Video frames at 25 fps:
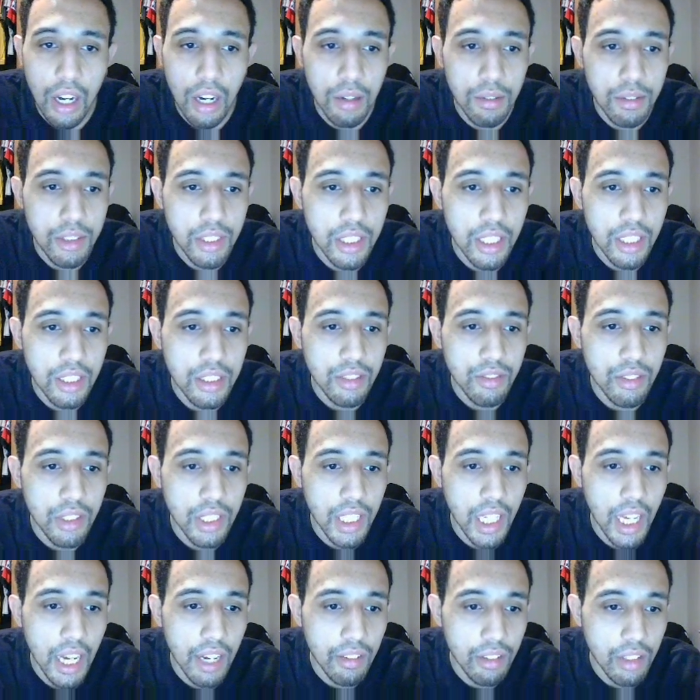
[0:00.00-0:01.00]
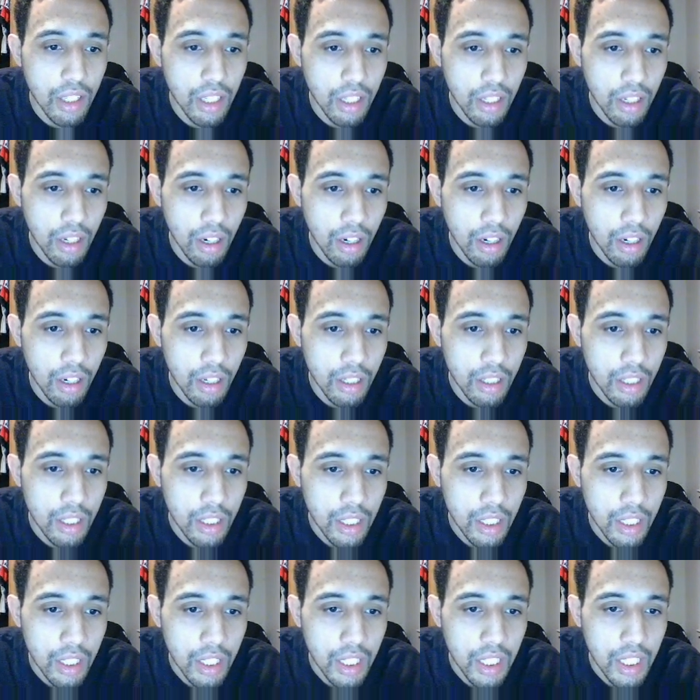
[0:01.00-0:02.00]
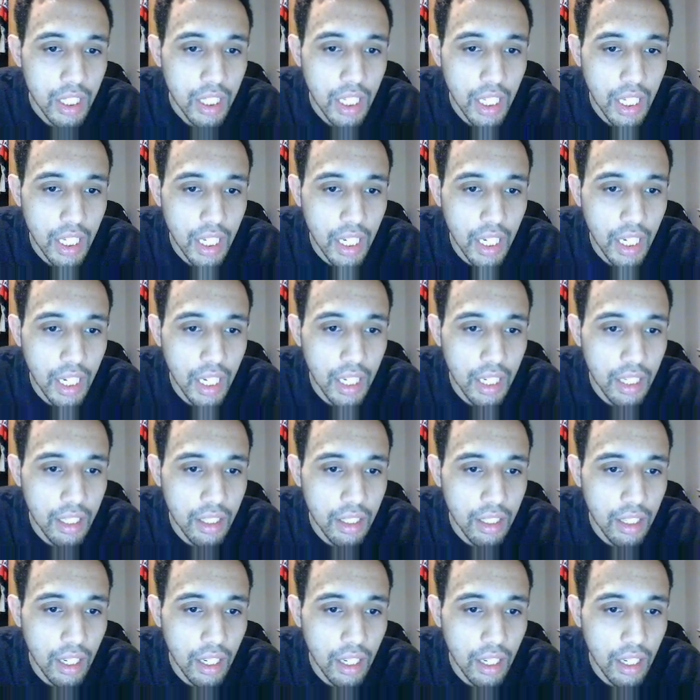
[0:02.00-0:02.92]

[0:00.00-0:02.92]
She doesn't really have a lot of heart, and